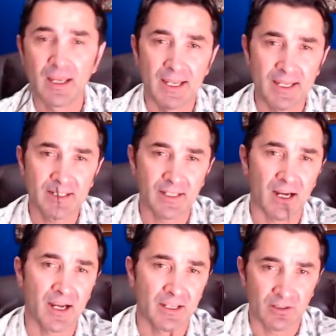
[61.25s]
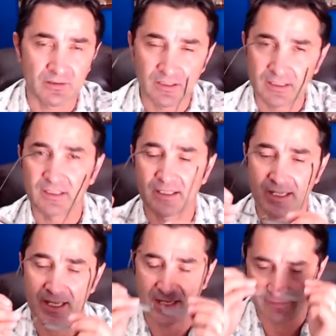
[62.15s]
and I uh,
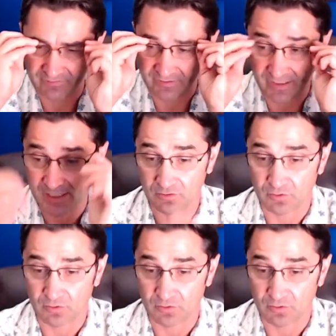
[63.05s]
have that or we